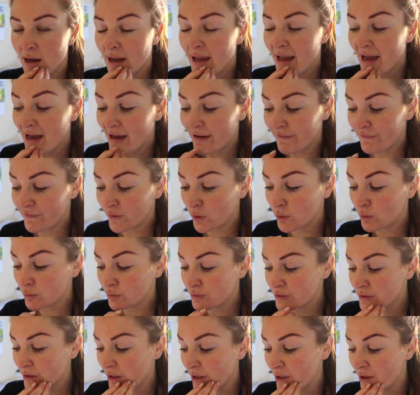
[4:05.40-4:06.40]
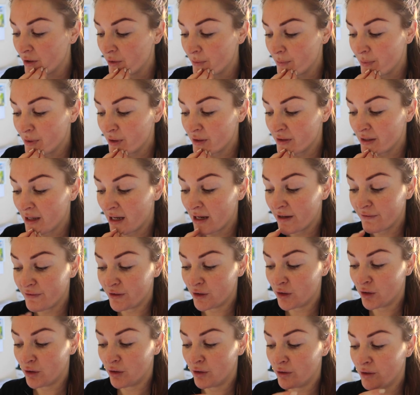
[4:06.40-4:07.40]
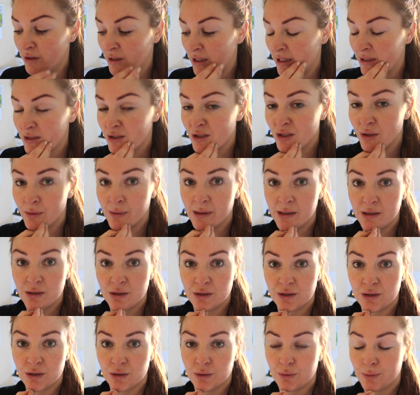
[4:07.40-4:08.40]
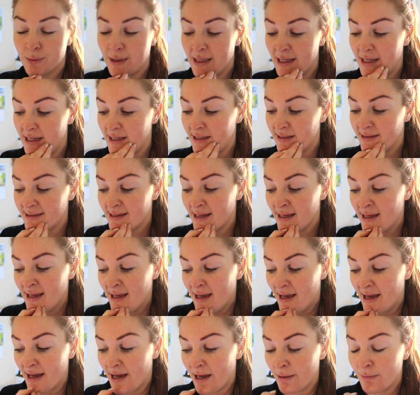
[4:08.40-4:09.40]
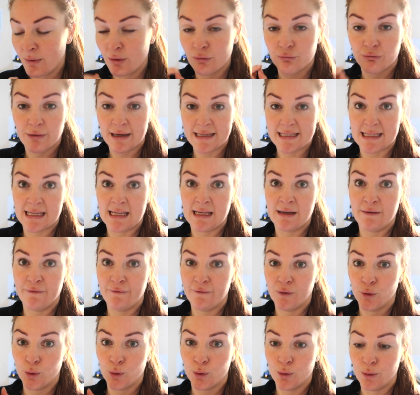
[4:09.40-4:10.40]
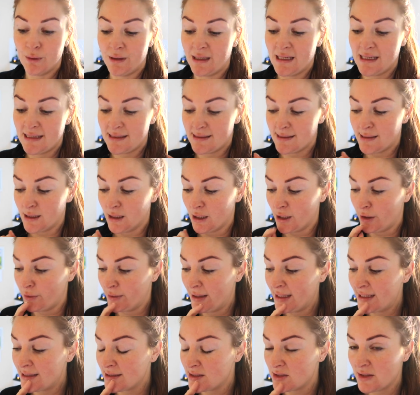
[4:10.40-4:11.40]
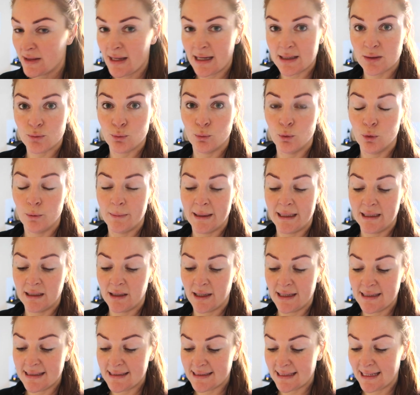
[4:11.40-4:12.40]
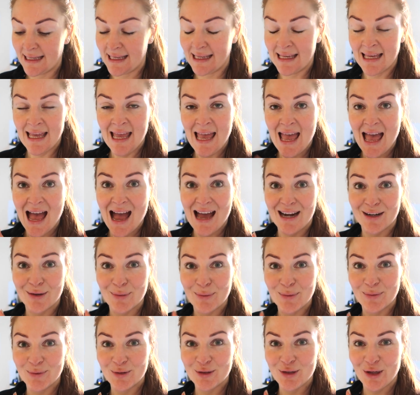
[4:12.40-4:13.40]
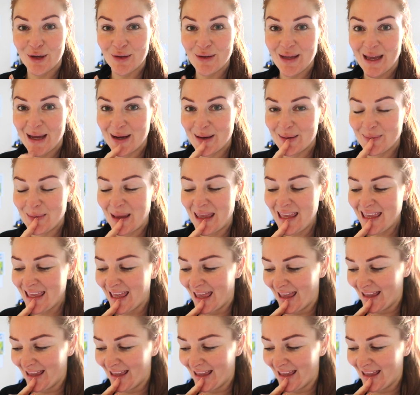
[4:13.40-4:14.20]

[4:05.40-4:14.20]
I have also put the oven on at 200 degrees, ready for these to go in. So that's warming nicely, and I'll show you how I make